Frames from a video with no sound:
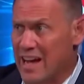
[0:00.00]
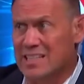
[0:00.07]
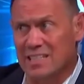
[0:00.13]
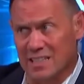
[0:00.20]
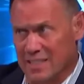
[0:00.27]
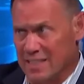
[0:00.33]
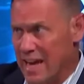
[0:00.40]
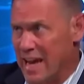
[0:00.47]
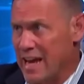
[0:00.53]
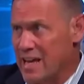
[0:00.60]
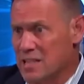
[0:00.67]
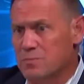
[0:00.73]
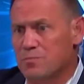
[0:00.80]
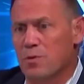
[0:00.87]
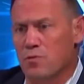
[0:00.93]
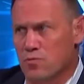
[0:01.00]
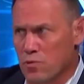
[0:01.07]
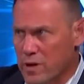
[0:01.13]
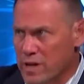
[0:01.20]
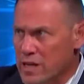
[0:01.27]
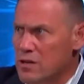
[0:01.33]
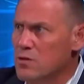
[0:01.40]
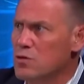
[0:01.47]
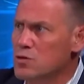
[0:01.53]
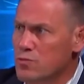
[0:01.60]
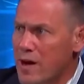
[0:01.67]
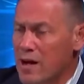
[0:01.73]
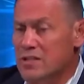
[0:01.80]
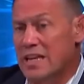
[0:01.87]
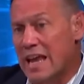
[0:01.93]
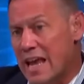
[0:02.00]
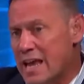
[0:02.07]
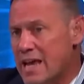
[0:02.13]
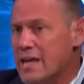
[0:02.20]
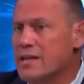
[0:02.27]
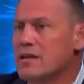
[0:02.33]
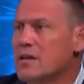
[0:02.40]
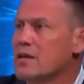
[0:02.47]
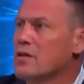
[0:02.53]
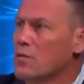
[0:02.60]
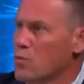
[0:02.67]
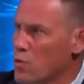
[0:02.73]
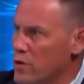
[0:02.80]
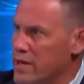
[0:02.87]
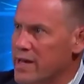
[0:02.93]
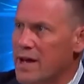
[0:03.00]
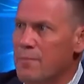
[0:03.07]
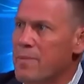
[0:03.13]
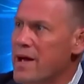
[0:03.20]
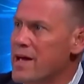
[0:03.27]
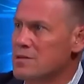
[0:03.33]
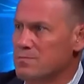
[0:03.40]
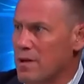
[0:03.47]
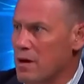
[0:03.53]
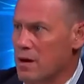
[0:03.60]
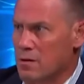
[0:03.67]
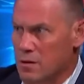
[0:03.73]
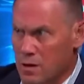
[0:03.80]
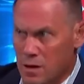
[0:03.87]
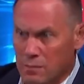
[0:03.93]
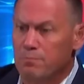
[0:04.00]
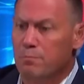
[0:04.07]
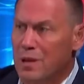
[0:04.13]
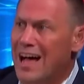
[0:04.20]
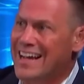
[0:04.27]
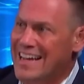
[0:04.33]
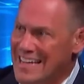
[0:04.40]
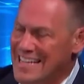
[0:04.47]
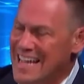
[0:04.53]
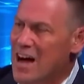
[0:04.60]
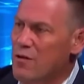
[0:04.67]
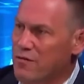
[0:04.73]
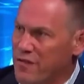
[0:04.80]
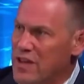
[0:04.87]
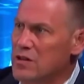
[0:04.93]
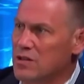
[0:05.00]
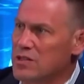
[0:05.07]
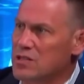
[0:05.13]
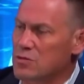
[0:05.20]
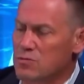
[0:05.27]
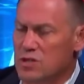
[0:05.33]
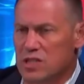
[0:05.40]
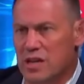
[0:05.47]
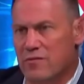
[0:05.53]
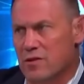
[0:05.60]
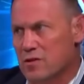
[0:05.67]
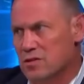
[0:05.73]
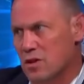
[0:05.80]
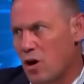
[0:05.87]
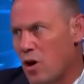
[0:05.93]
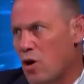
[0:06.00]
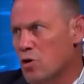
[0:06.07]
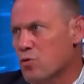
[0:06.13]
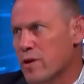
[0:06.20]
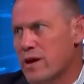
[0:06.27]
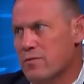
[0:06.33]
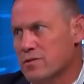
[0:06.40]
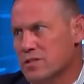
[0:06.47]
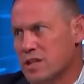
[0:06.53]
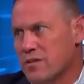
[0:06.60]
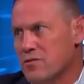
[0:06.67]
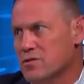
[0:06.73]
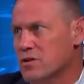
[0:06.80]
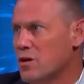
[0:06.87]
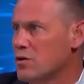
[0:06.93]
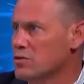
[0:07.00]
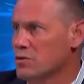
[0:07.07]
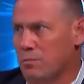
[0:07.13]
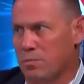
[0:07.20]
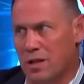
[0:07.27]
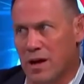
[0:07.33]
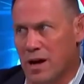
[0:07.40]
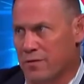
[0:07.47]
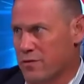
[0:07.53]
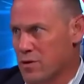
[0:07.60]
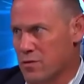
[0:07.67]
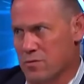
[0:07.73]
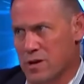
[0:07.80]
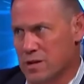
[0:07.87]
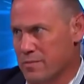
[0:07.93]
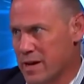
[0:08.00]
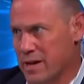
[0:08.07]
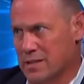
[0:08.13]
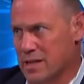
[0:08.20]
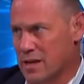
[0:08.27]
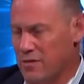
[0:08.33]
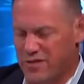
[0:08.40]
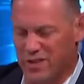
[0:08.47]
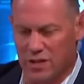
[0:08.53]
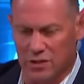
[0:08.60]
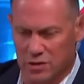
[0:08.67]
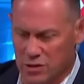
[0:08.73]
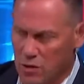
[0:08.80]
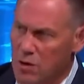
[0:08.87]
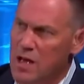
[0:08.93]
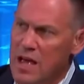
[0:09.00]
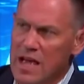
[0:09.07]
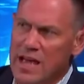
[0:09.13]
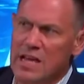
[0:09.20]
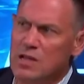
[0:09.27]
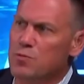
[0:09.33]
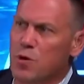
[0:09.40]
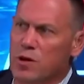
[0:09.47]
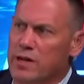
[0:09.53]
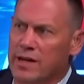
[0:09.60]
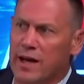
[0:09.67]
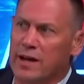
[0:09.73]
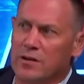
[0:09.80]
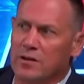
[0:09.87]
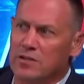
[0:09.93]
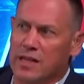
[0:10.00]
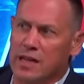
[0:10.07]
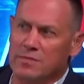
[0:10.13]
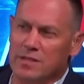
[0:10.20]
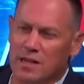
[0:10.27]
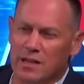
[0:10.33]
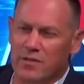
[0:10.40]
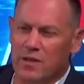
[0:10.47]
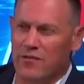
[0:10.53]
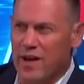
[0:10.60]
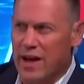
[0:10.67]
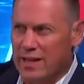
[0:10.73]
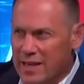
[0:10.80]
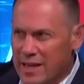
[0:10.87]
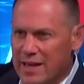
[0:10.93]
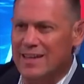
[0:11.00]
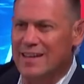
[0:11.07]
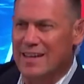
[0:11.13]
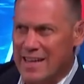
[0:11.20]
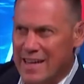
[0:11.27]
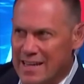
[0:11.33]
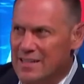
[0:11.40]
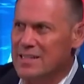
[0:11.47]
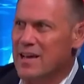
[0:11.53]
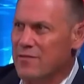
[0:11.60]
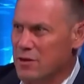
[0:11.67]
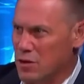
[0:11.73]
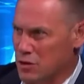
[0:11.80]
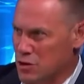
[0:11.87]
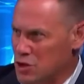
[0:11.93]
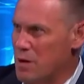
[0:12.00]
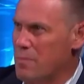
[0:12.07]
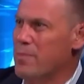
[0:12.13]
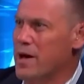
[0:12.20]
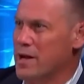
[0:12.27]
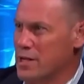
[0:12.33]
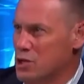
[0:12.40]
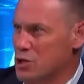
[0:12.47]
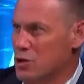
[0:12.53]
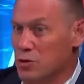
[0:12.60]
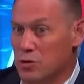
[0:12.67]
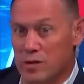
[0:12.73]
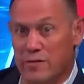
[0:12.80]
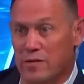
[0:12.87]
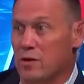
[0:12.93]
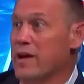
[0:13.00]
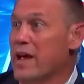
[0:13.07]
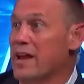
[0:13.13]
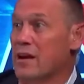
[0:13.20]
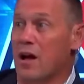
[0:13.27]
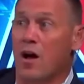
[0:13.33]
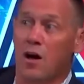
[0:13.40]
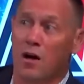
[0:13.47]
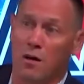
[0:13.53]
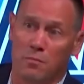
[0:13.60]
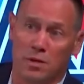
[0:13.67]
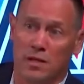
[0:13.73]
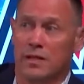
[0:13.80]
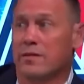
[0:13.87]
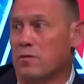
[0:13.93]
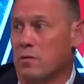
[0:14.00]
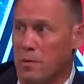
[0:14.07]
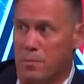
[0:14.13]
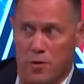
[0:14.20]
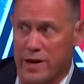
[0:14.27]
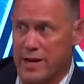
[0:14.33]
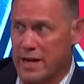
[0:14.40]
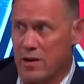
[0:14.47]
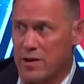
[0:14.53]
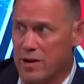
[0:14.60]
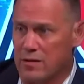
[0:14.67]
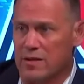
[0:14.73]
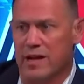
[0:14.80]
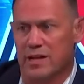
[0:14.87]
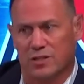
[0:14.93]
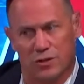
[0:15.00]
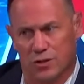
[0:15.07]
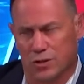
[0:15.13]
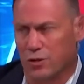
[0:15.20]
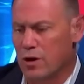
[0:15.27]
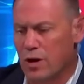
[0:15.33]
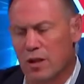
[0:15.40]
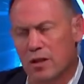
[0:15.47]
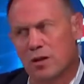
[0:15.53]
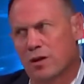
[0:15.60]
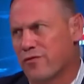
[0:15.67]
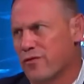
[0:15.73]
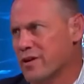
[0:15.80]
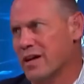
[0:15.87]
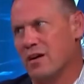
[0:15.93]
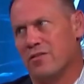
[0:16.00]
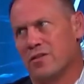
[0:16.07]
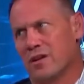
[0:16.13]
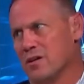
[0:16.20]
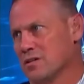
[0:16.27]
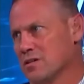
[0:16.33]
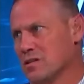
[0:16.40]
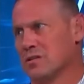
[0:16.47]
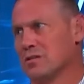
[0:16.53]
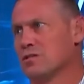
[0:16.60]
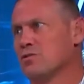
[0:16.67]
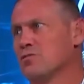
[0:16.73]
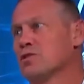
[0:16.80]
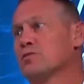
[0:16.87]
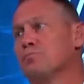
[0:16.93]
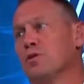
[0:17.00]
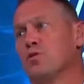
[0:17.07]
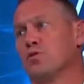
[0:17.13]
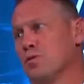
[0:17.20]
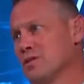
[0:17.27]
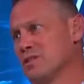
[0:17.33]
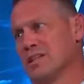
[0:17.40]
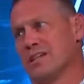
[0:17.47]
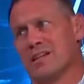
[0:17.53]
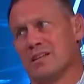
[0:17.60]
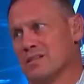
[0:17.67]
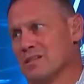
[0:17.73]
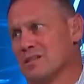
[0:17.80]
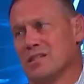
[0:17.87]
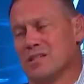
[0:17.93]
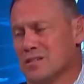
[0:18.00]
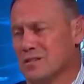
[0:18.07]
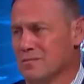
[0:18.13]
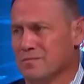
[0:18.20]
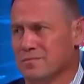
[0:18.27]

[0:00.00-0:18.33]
excellent hands, but running those routes and working on pass or blocking downfield as a receiver, because all great receivers also block for their running backs downfield. So he's working on all those games. And I love the fact that he does have a little chip on his shoulder, even though he had an unbelievable breakout year last year. So look for Calvin Austin to explode once again this season.